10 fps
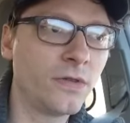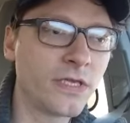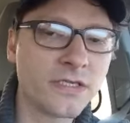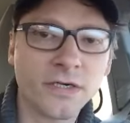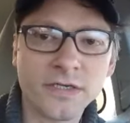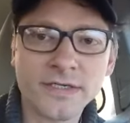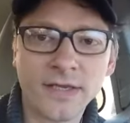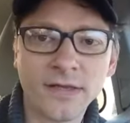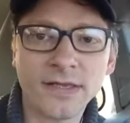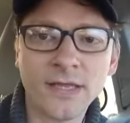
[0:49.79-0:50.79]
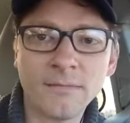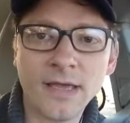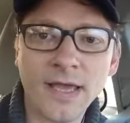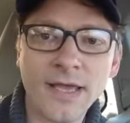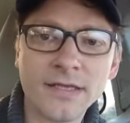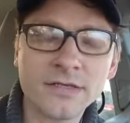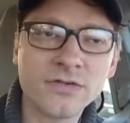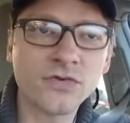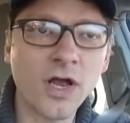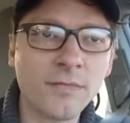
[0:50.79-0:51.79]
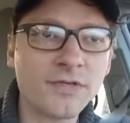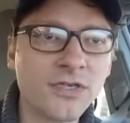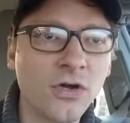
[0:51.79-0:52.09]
they started selling them at Straub's